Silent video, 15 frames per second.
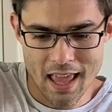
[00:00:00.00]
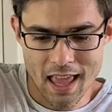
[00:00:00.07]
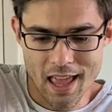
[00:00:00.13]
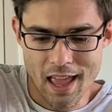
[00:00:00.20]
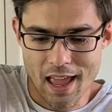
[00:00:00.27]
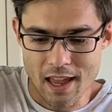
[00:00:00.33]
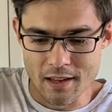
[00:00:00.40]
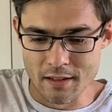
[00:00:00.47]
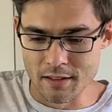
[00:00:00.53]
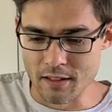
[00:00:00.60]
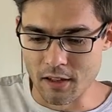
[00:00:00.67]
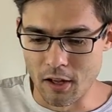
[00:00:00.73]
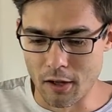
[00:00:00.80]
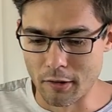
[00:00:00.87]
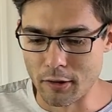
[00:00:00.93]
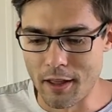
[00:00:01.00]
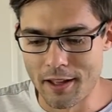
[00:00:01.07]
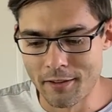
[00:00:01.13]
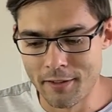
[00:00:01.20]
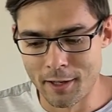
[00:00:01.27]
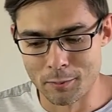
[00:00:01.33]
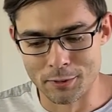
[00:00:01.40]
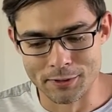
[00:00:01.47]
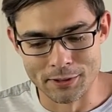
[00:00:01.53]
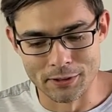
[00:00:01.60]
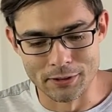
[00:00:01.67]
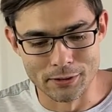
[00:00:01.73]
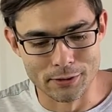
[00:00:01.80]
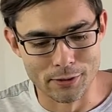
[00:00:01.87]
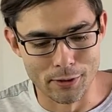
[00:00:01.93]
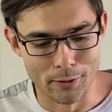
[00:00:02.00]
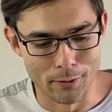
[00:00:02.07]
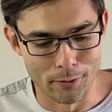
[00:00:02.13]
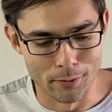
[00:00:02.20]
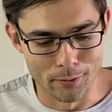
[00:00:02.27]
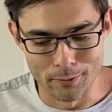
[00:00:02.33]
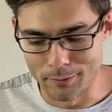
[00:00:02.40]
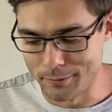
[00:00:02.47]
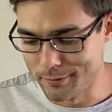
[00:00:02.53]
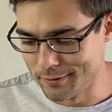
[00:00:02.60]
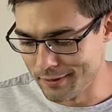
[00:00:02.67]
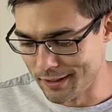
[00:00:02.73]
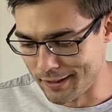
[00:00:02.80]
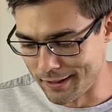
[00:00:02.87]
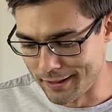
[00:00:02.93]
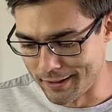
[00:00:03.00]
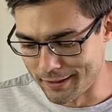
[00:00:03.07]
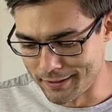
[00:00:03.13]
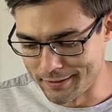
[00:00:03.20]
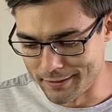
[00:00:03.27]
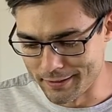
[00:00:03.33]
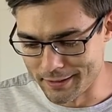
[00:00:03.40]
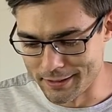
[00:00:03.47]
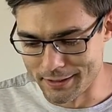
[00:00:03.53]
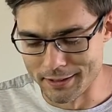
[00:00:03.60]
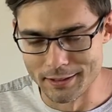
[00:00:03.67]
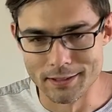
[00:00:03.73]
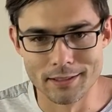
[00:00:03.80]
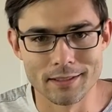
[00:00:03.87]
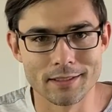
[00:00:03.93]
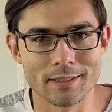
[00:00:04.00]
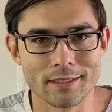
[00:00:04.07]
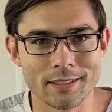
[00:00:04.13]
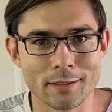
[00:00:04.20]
And a lot of edibles. So it's a